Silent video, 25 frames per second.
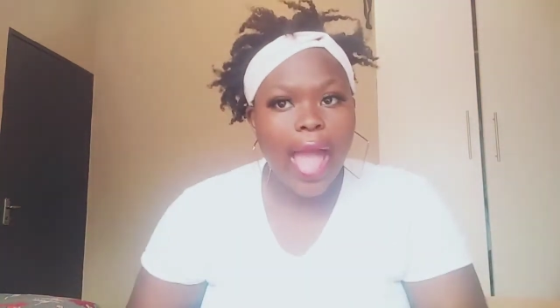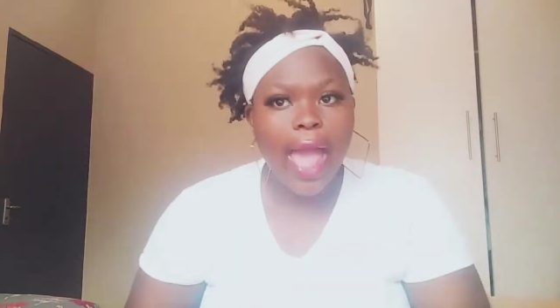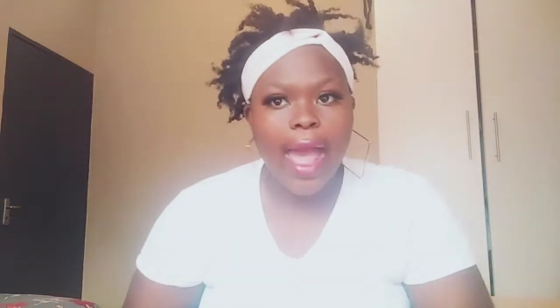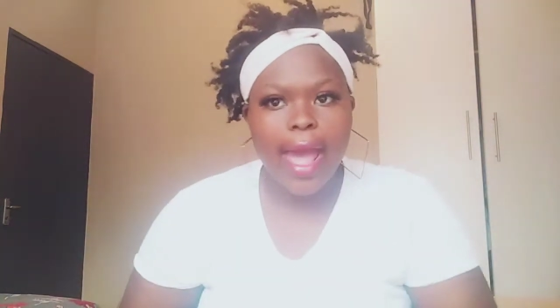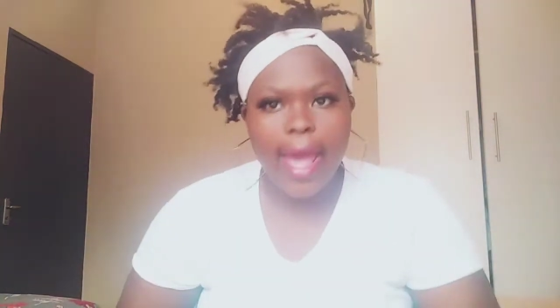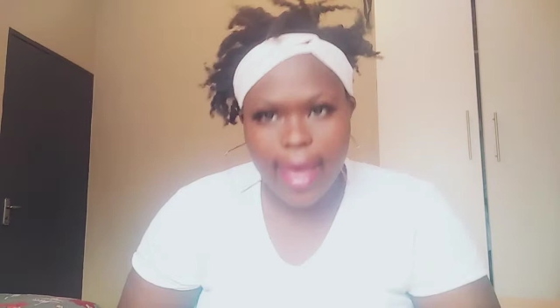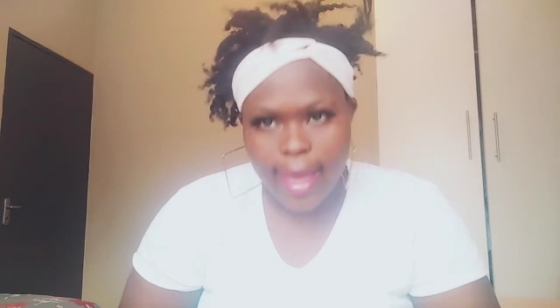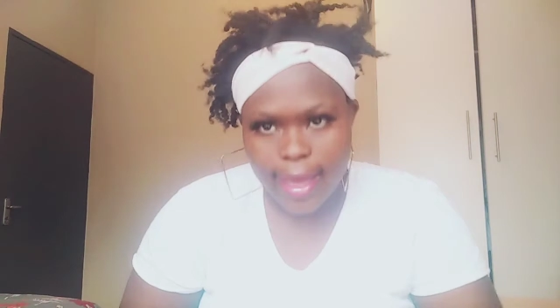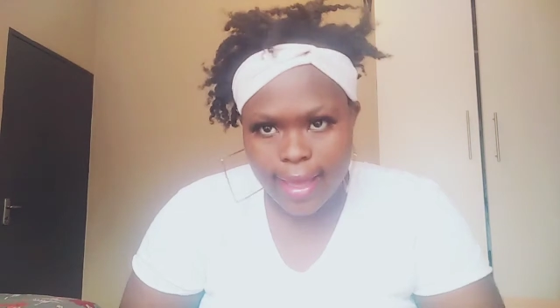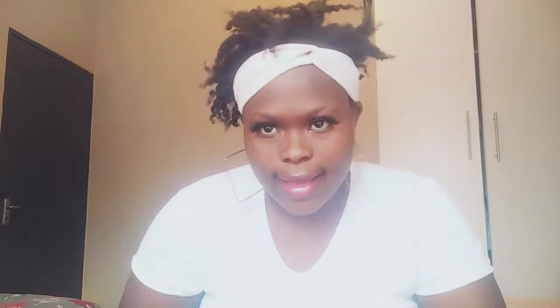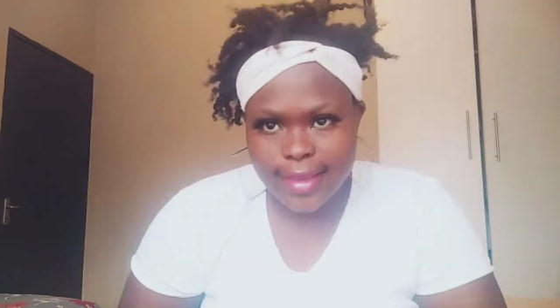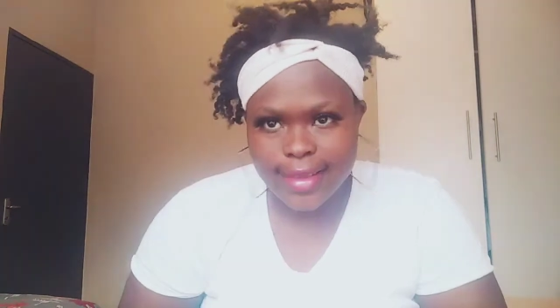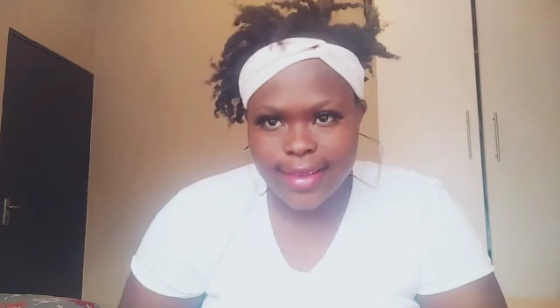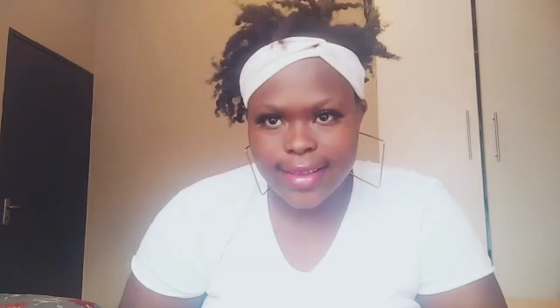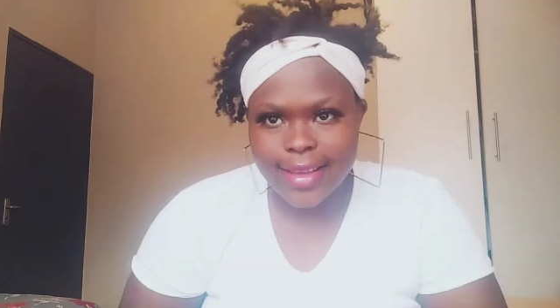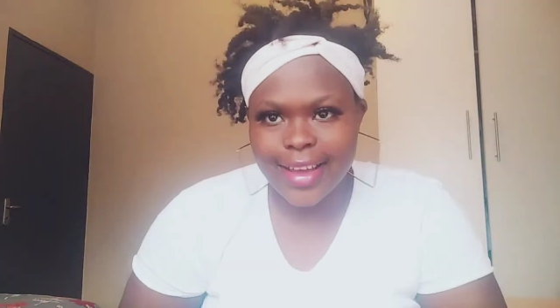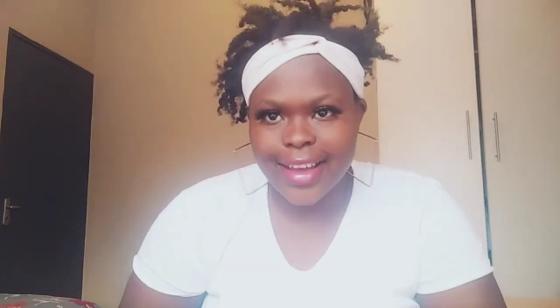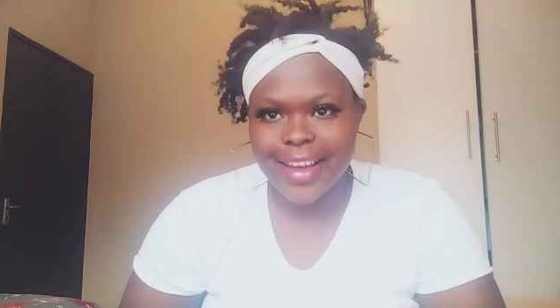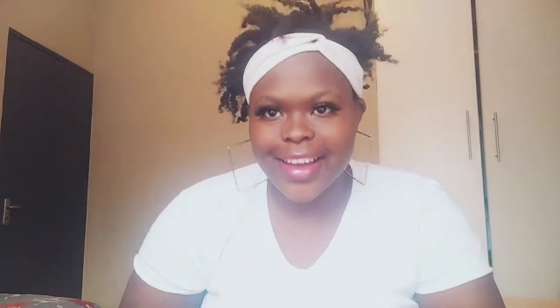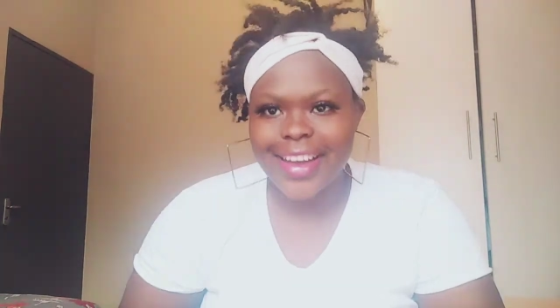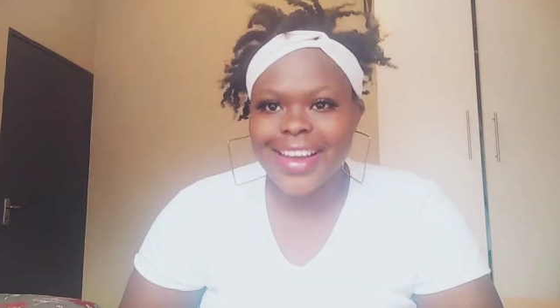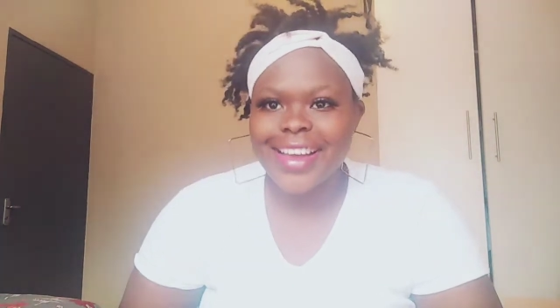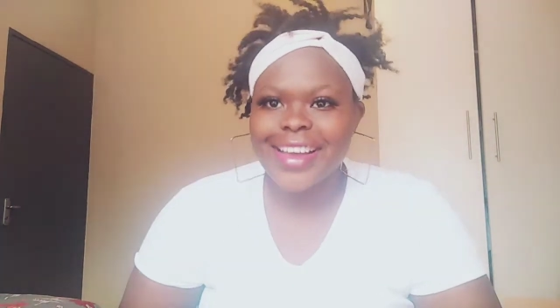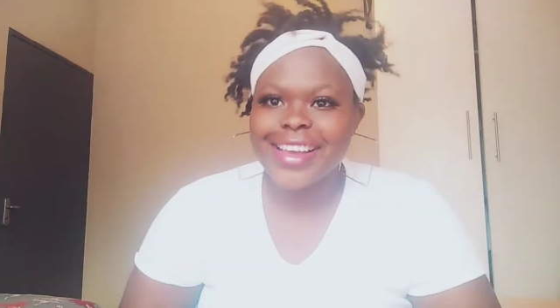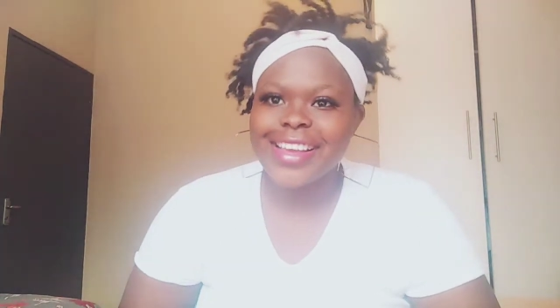Hey,
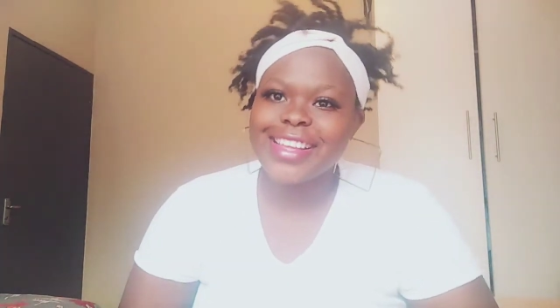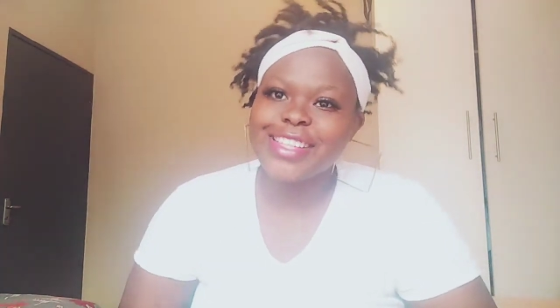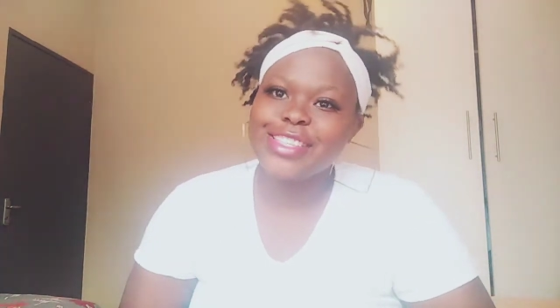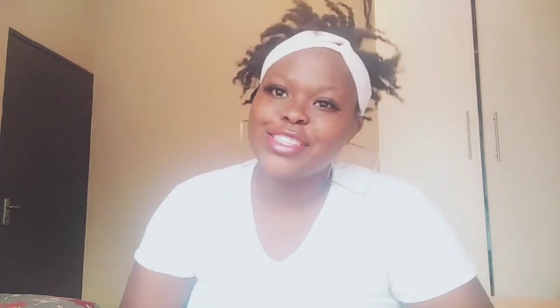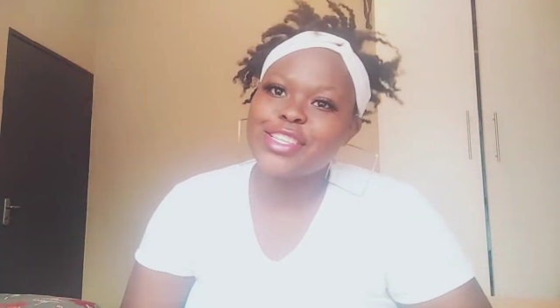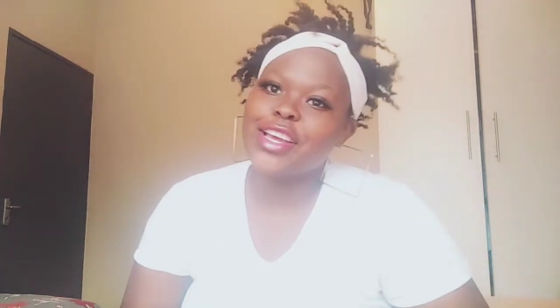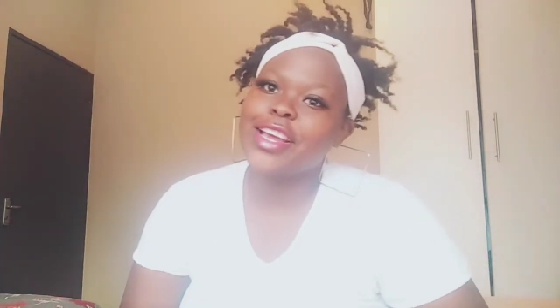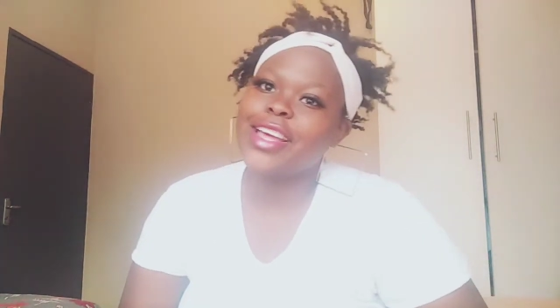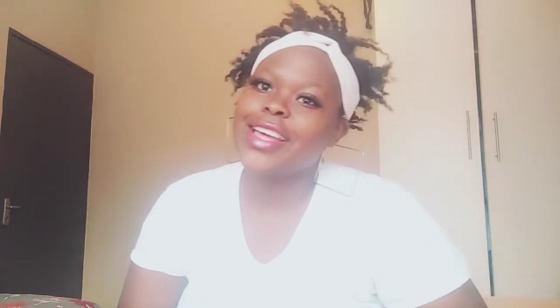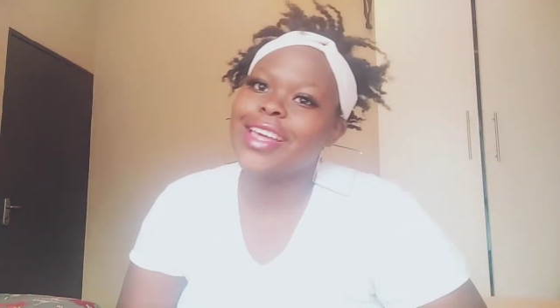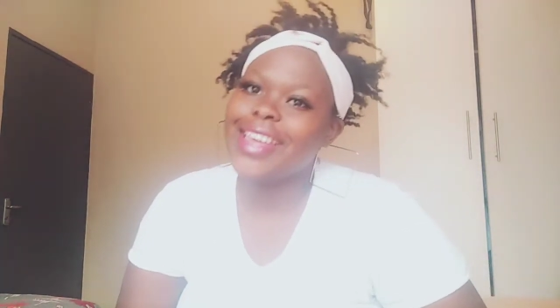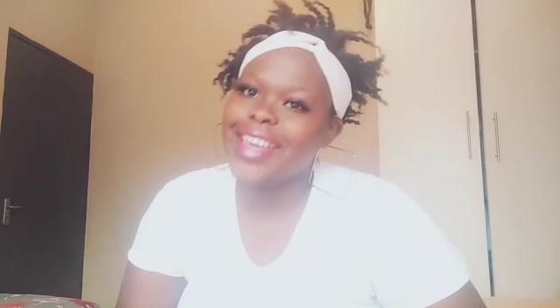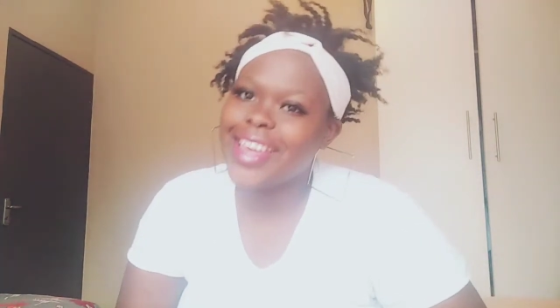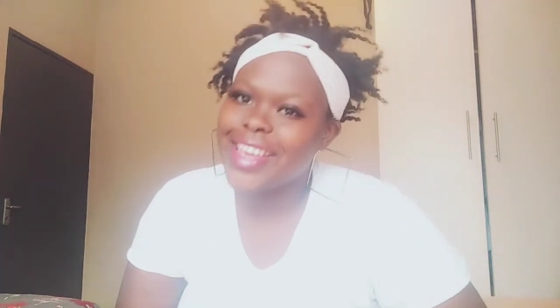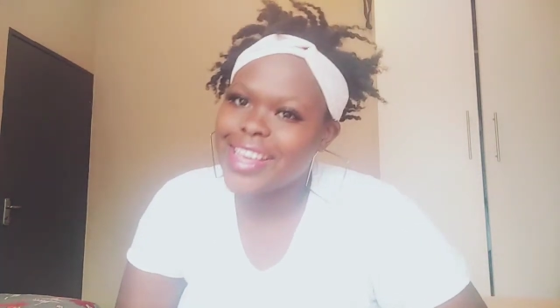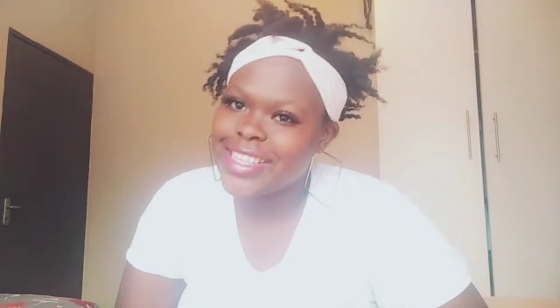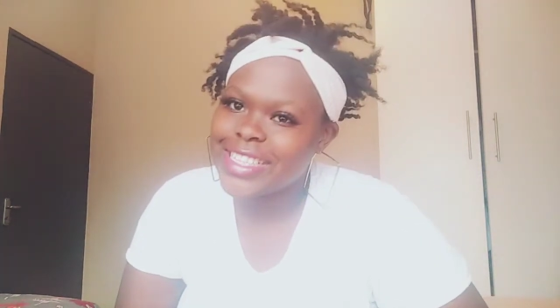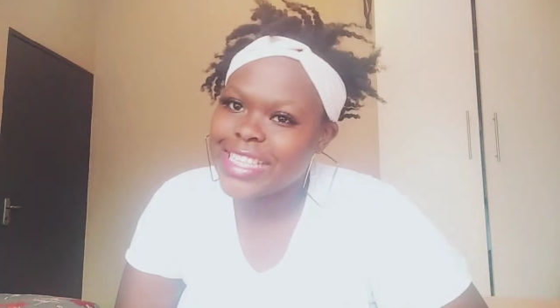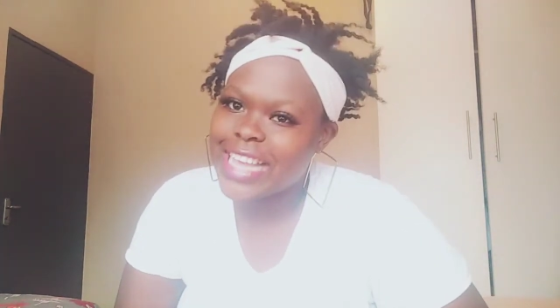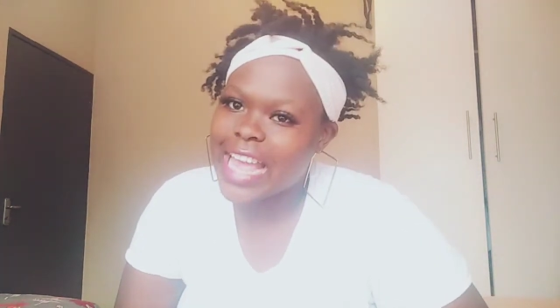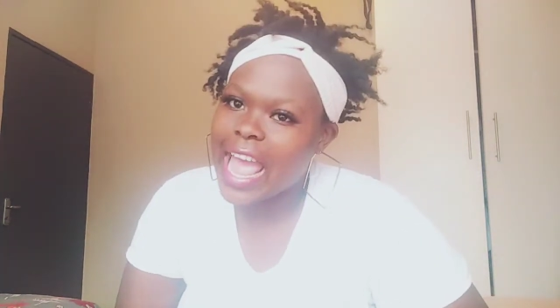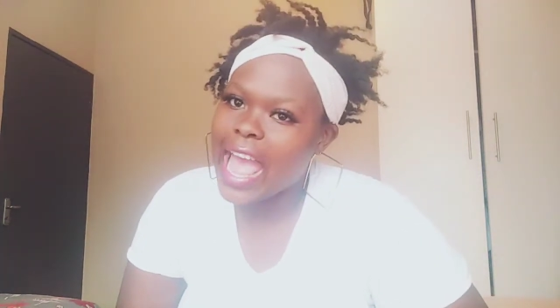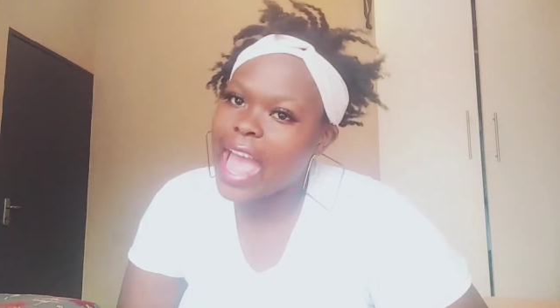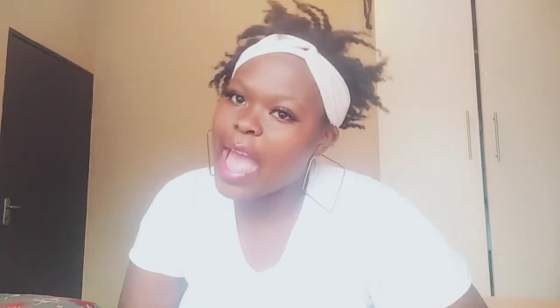it's okay, AJ.